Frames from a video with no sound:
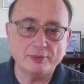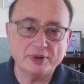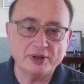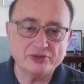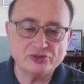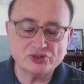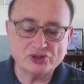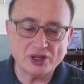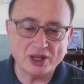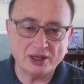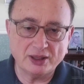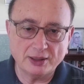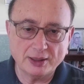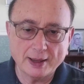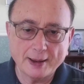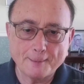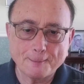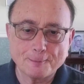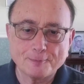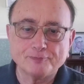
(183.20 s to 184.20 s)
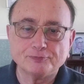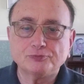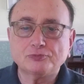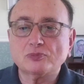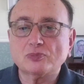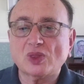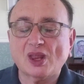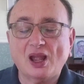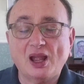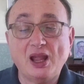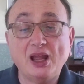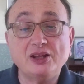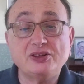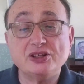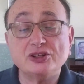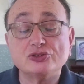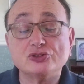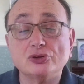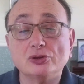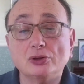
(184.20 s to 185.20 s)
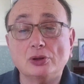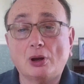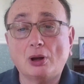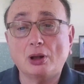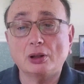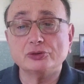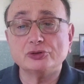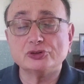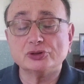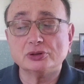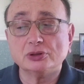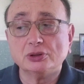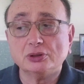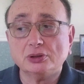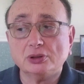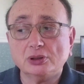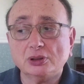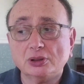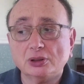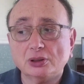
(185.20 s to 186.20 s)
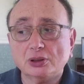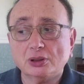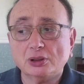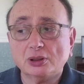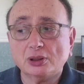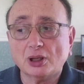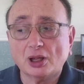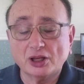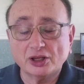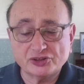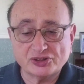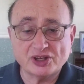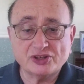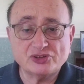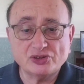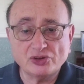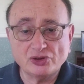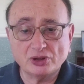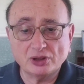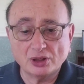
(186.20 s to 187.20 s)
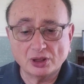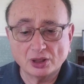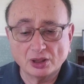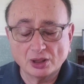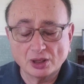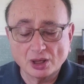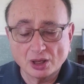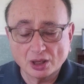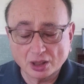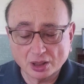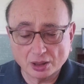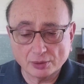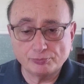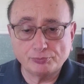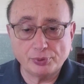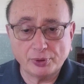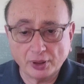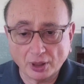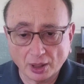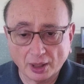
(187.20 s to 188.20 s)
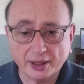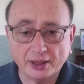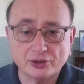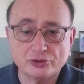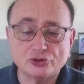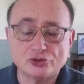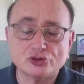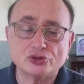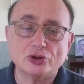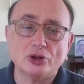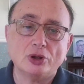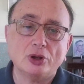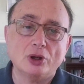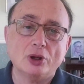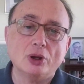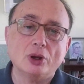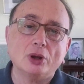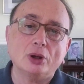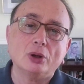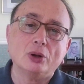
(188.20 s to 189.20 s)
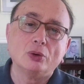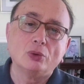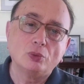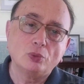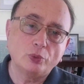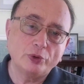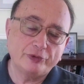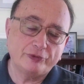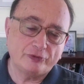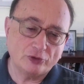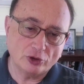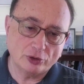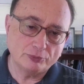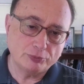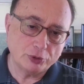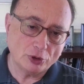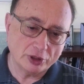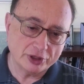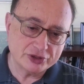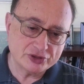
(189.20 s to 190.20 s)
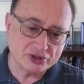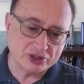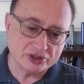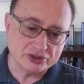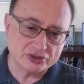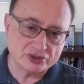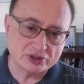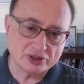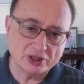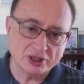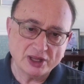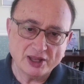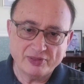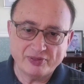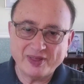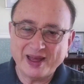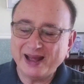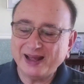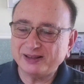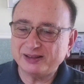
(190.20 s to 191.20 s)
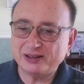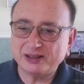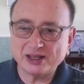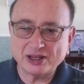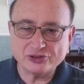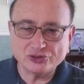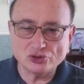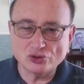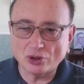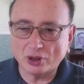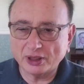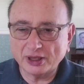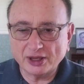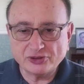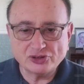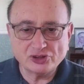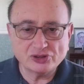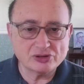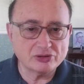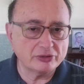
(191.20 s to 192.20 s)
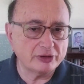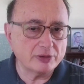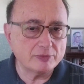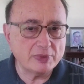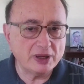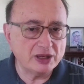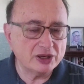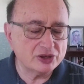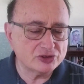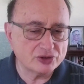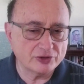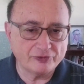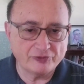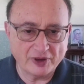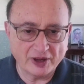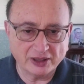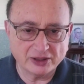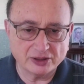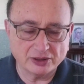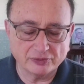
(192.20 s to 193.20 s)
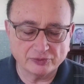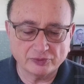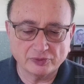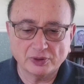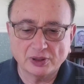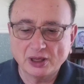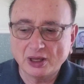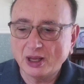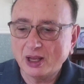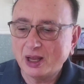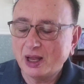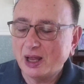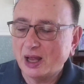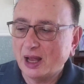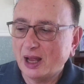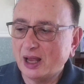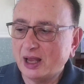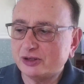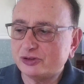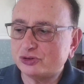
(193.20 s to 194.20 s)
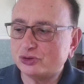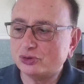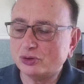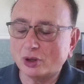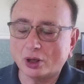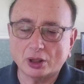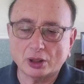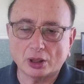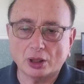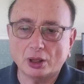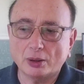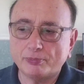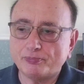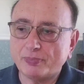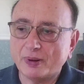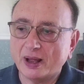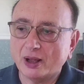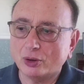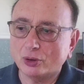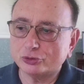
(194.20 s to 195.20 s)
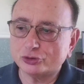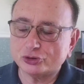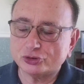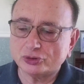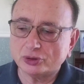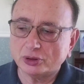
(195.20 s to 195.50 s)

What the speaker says: have said it is not assessing compliance with firm policies. That does not necessarily mean it's effective. It's not about